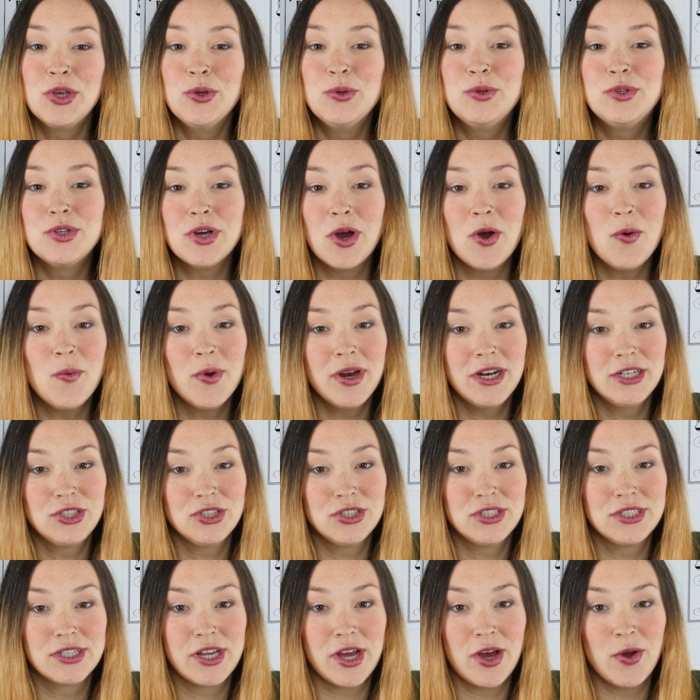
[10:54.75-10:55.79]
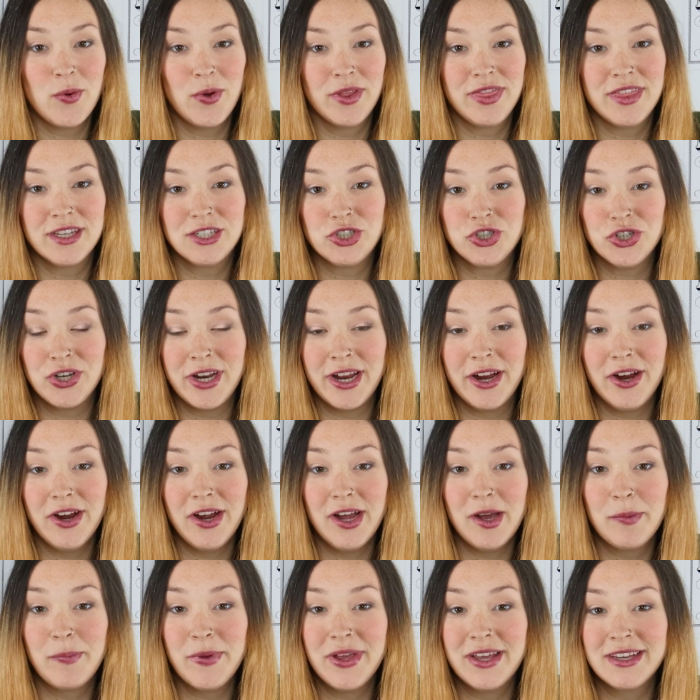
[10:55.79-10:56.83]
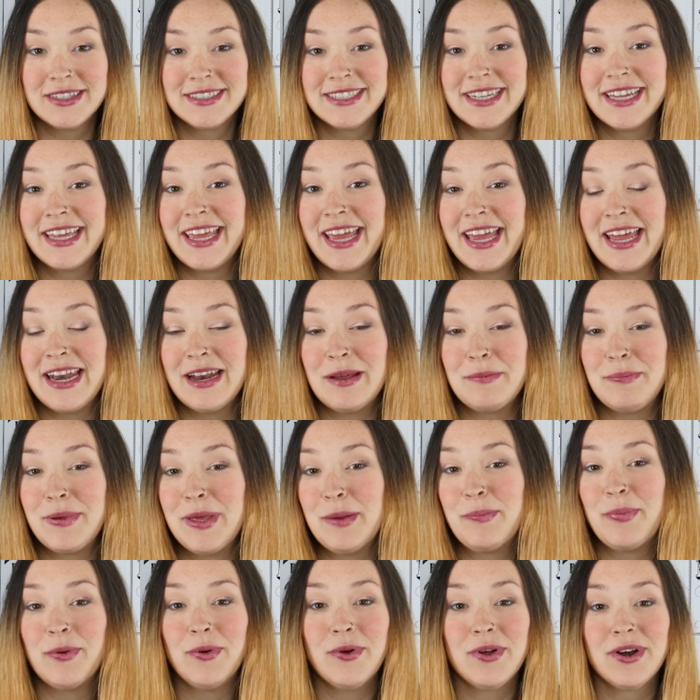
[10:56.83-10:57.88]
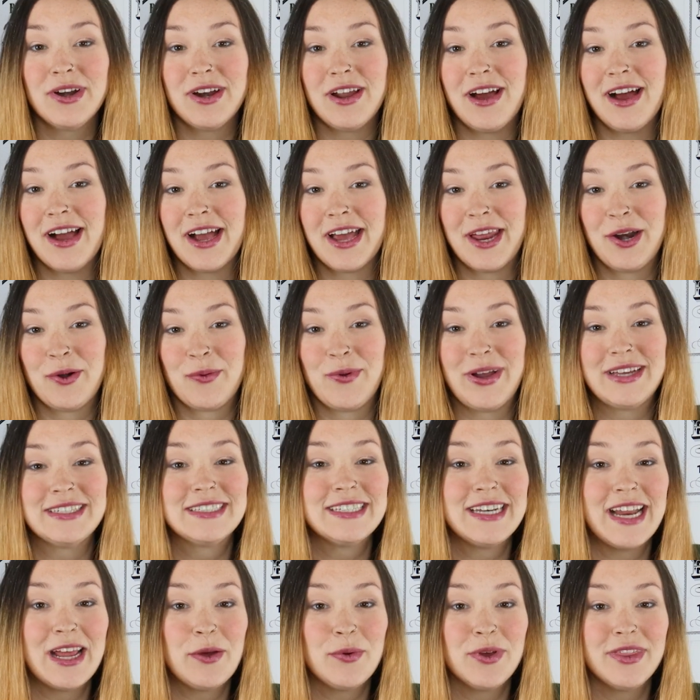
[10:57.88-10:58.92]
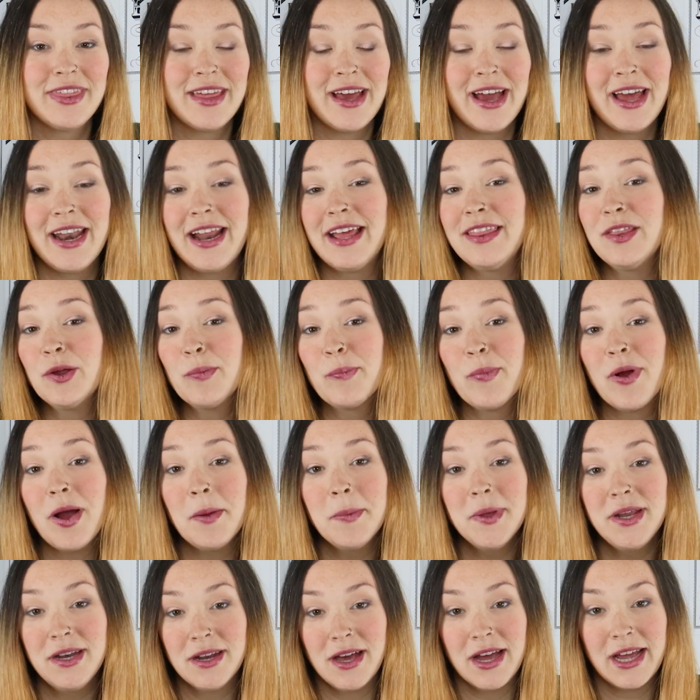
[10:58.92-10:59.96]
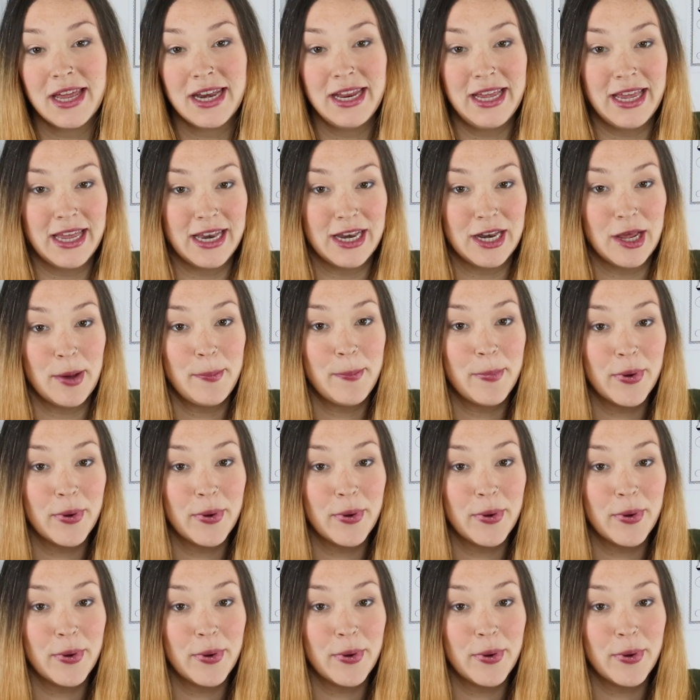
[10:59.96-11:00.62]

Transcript: You don't want to just go with the generic, because again, people are not going to resonate with that and they're probably not going to end up